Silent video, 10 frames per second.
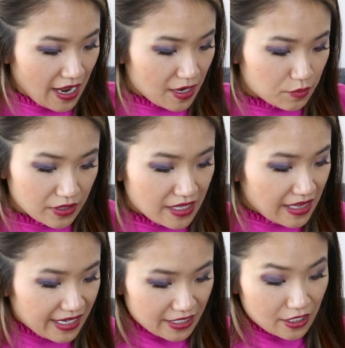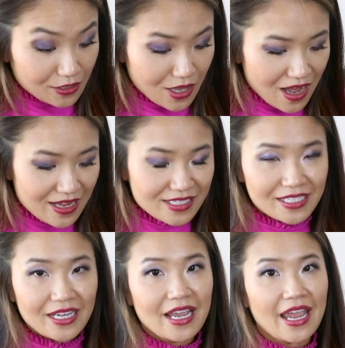I really like it a lot.
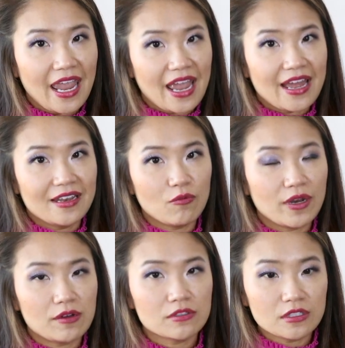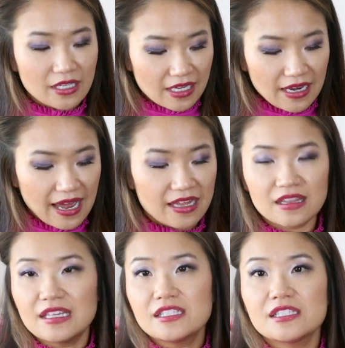And when I was looking at
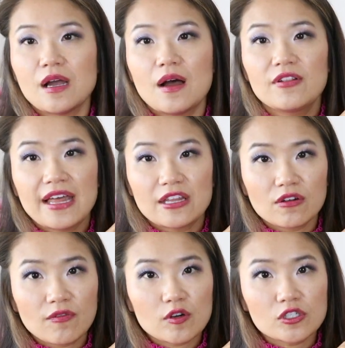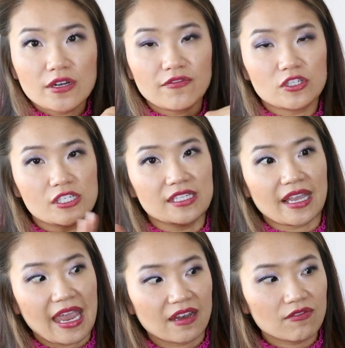this leather version versus the
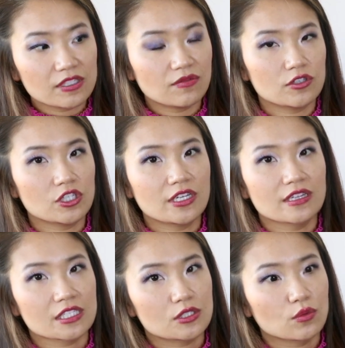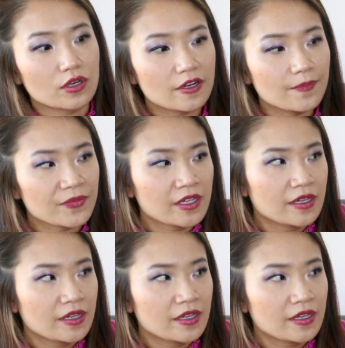canvas version in the store,